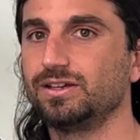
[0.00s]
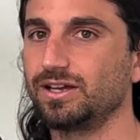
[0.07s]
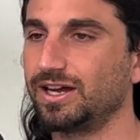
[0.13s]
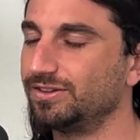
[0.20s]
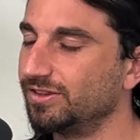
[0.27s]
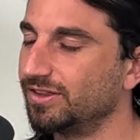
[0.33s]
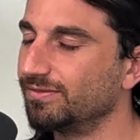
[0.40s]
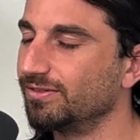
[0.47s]

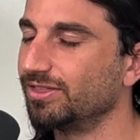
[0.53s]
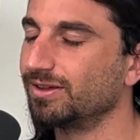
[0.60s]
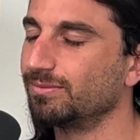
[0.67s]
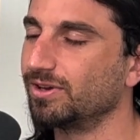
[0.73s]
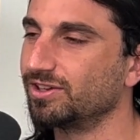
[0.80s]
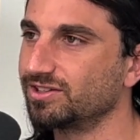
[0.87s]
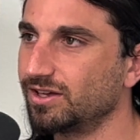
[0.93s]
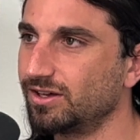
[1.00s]
I did everything
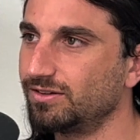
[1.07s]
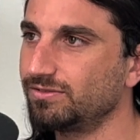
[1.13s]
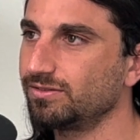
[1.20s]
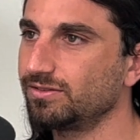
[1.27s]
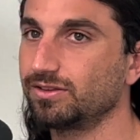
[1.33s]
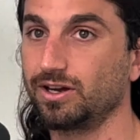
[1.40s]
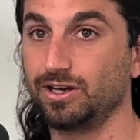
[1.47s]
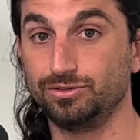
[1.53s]
myself.
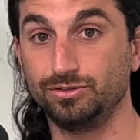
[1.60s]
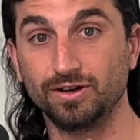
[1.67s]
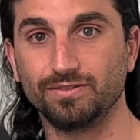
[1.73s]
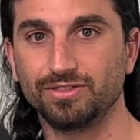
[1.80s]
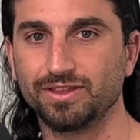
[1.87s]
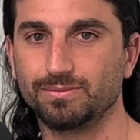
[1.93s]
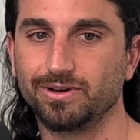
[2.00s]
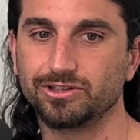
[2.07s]
I do
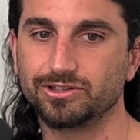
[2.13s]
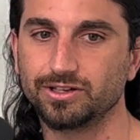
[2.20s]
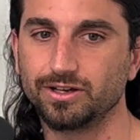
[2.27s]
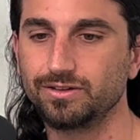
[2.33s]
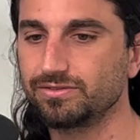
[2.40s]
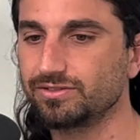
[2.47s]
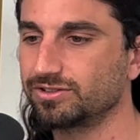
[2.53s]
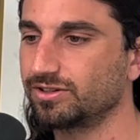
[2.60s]
everything
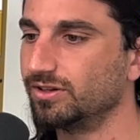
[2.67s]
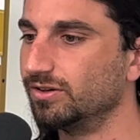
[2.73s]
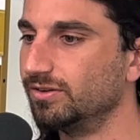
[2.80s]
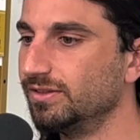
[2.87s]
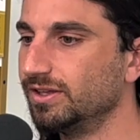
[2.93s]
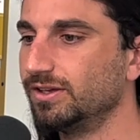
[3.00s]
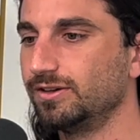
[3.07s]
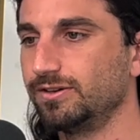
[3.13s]
myself. So
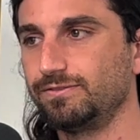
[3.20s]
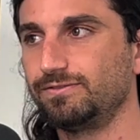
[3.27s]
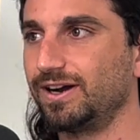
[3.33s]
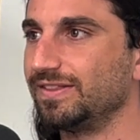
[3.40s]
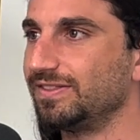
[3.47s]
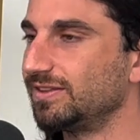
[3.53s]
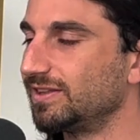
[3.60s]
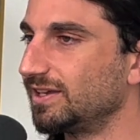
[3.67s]

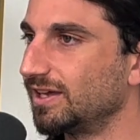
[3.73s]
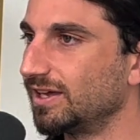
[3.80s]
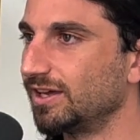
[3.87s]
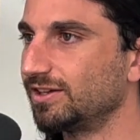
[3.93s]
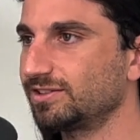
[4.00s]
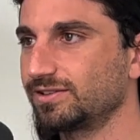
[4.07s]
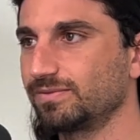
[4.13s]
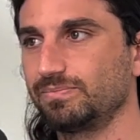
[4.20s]
finding the
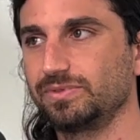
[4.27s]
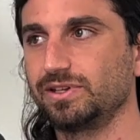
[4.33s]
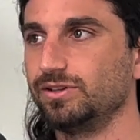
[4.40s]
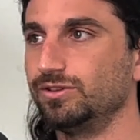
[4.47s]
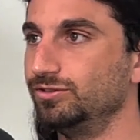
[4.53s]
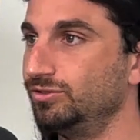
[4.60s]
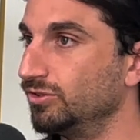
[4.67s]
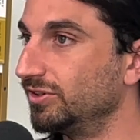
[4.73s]
guests,
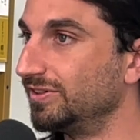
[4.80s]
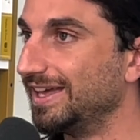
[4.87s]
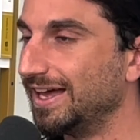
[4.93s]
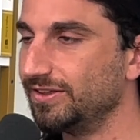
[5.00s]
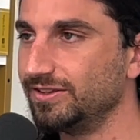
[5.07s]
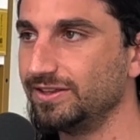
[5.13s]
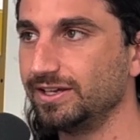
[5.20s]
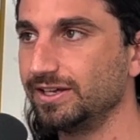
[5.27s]
doing the
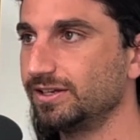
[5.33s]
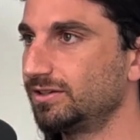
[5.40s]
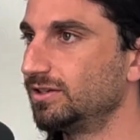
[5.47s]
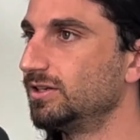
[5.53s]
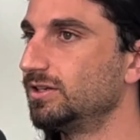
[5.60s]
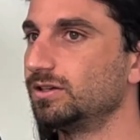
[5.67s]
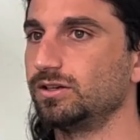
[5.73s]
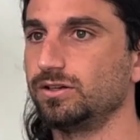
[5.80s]
editing,
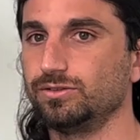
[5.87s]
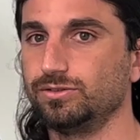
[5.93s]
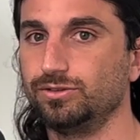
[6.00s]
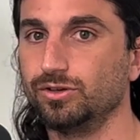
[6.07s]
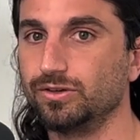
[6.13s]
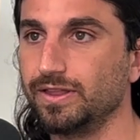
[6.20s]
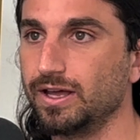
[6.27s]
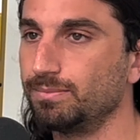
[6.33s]

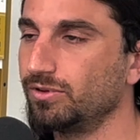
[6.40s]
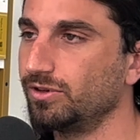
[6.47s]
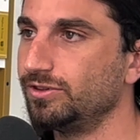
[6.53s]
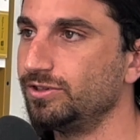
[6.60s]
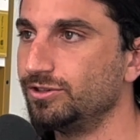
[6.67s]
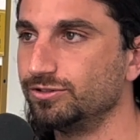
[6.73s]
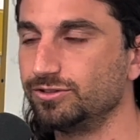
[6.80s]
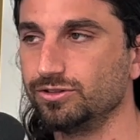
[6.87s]
doing the
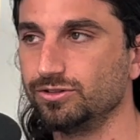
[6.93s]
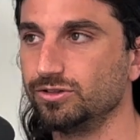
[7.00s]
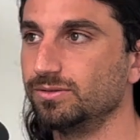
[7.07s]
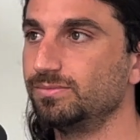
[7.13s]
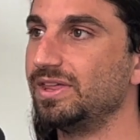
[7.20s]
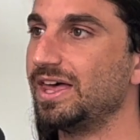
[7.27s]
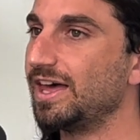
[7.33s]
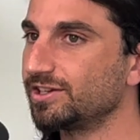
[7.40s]
uploading to
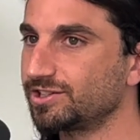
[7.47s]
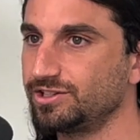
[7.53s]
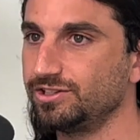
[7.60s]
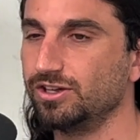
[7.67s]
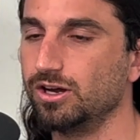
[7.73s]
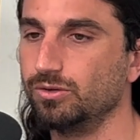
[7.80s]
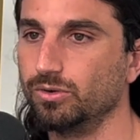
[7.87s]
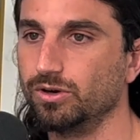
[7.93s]
YouTube, the
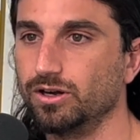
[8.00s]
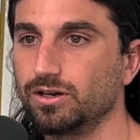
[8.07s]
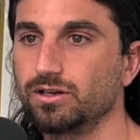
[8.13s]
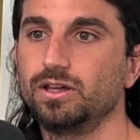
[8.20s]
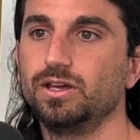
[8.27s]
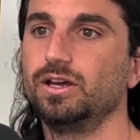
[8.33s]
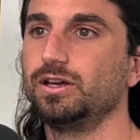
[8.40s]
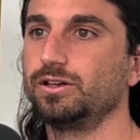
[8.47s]
SEO
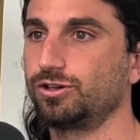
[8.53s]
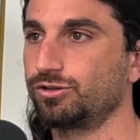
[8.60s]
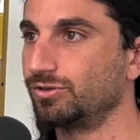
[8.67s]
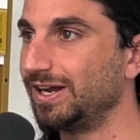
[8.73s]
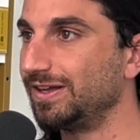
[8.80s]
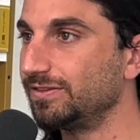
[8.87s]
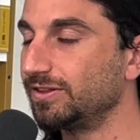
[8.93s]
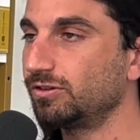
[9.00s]
work,
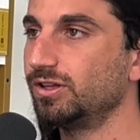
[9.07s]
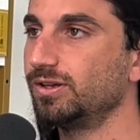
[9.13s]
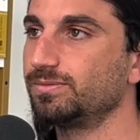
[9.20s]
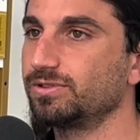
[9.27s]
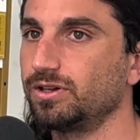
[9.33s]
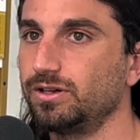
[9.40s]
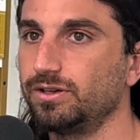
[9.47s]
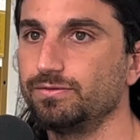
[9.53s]
creating the
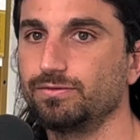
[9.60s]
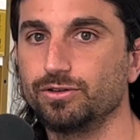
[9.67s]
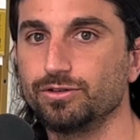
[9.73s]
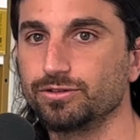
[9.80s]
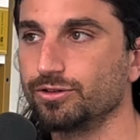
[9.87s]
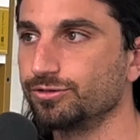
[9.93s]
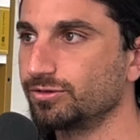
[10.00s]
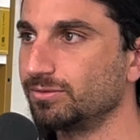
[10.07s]
clips on for
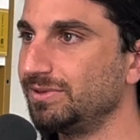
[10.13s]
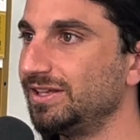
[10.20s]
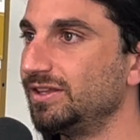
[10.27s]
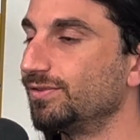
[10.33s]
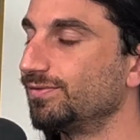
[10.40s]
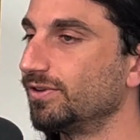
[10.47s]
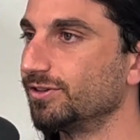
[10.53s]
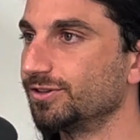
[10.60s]
social
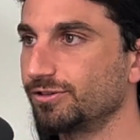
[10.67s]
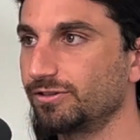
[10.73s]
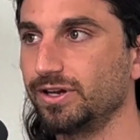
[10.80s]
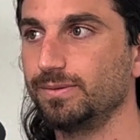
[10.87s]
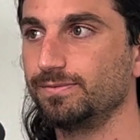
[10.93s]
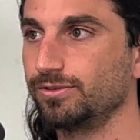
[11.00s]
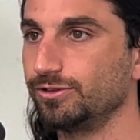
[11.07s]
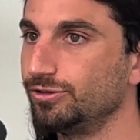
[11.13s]
media, for
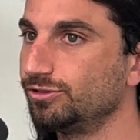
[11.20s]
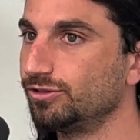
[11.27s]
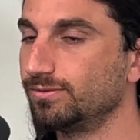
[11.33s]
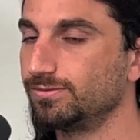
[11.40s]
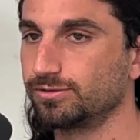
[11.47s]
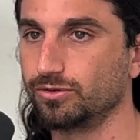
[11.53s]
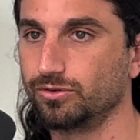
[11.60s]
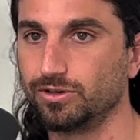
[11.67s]
Instagram, for
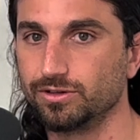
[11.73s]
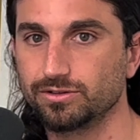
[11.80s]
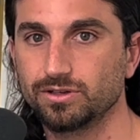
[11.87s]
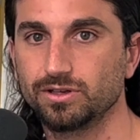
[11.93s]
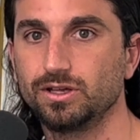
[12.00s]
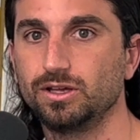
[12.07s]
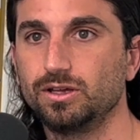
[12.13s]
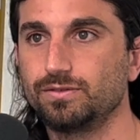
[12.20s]
YouTube Shorts,
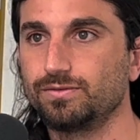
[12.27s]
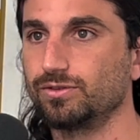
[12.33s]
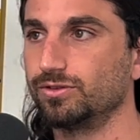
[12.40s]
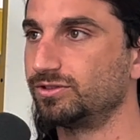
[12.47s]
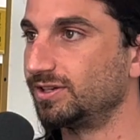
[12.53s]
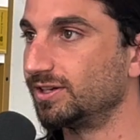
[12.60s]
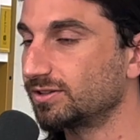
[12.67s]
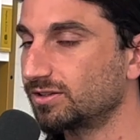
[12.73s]
for
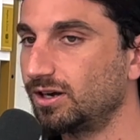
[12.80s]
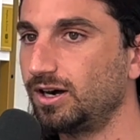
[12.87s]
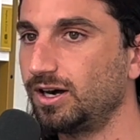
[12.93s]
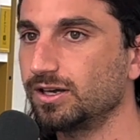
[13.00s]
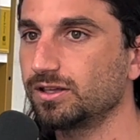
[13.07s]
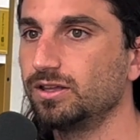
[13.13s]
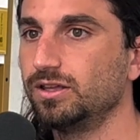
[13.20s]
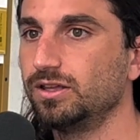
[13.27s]

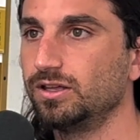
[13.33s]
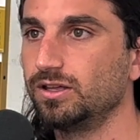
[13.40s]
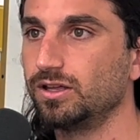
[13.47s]
TikTok.